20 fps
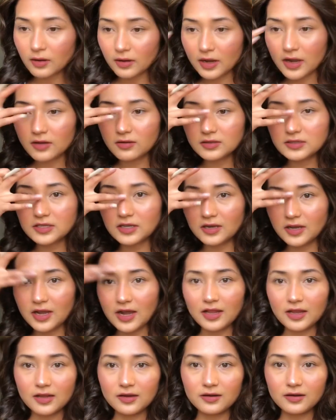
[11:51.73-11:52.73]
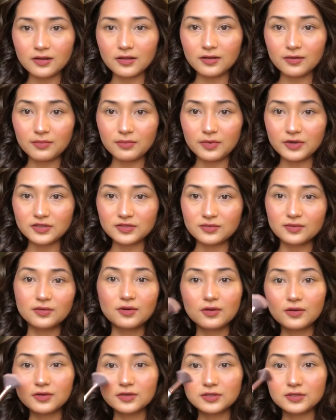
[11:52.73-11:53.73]
I don't see any highlighter in the base of the
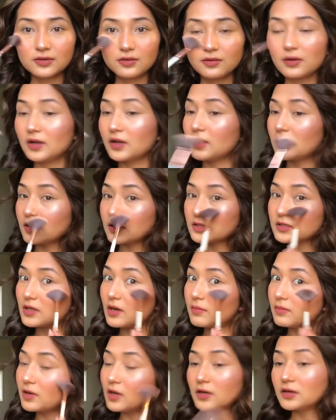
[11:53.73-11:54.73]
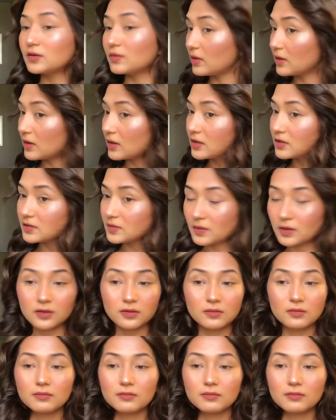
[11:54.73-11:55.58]
nose, so I guess I'm not doing that as well.